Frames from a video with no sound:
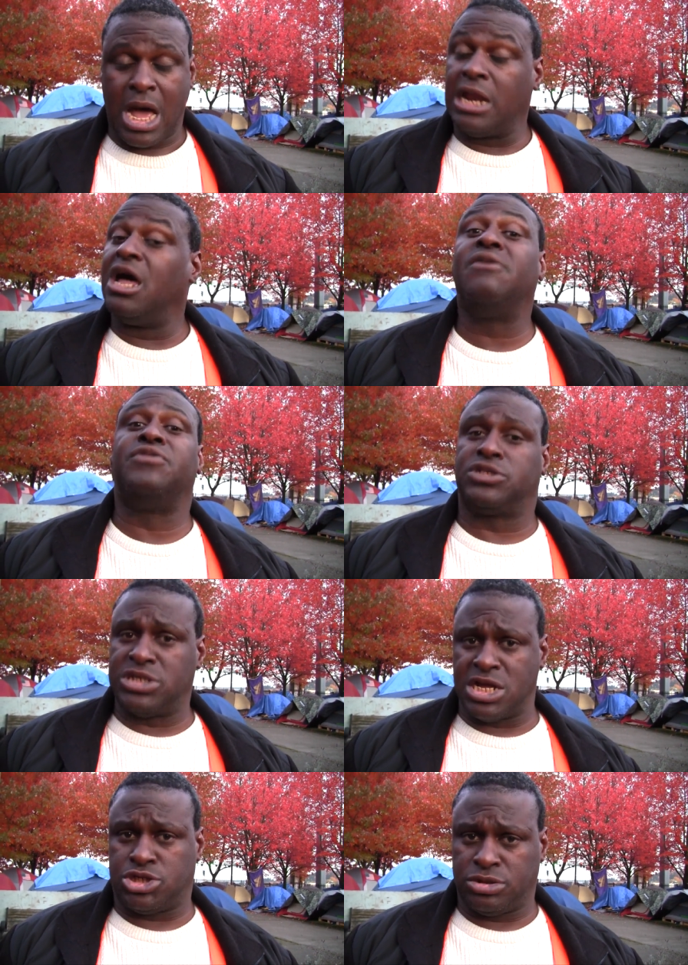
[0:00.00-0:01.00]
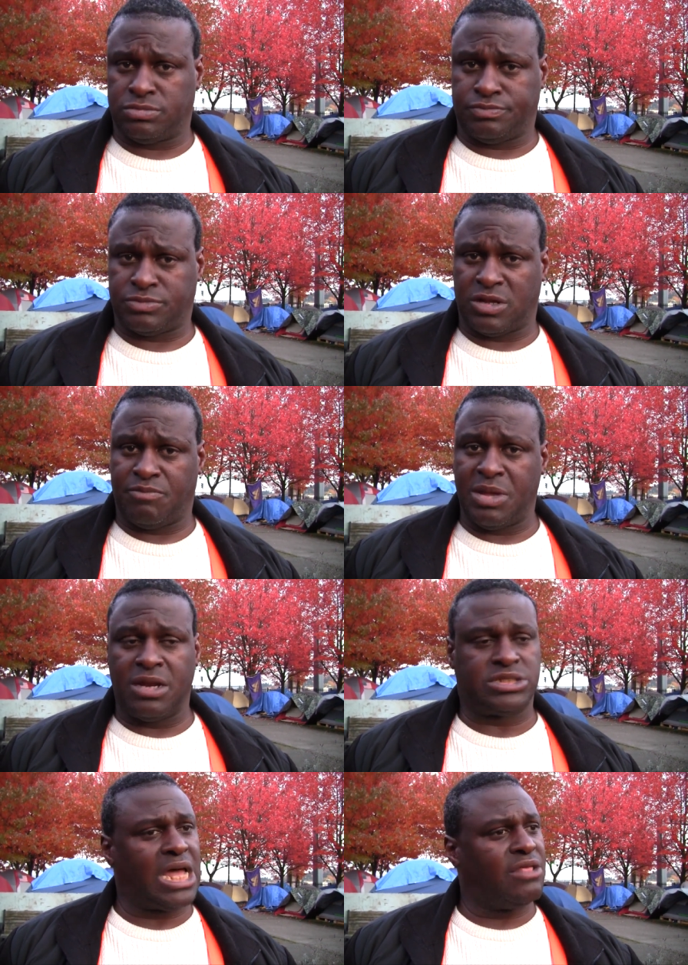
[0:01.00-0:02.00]
I love this nation. I've
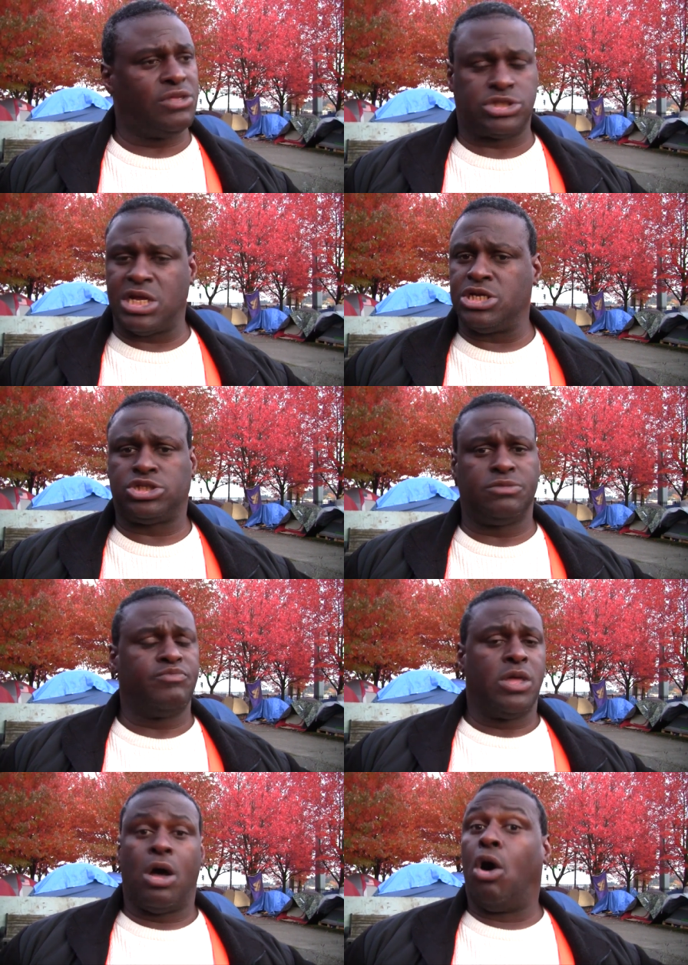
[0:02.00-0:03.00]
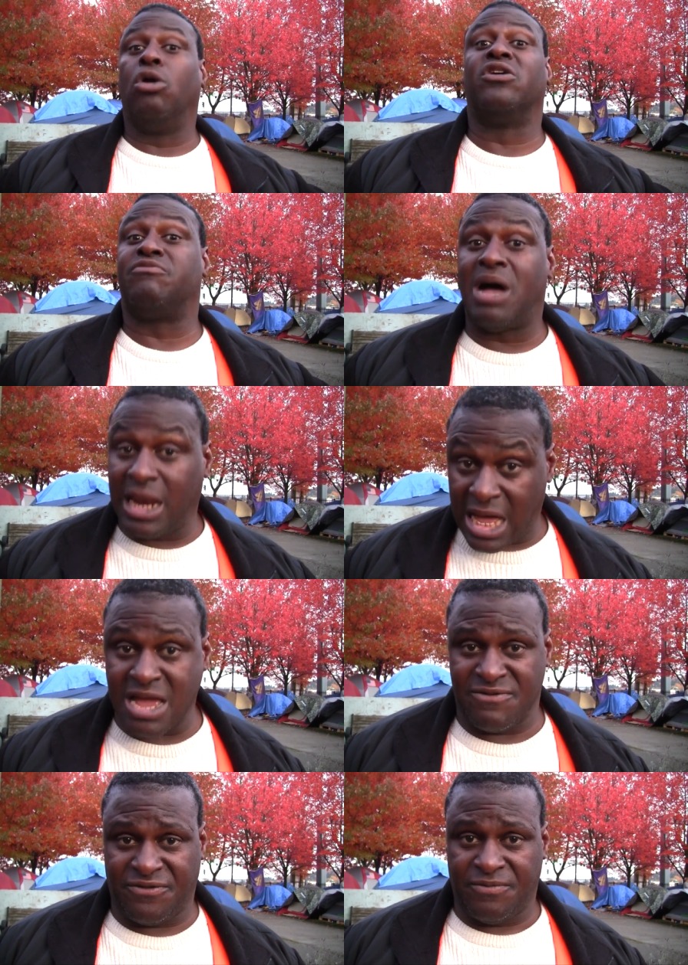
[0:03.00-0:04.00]
been inside this nation all of my life.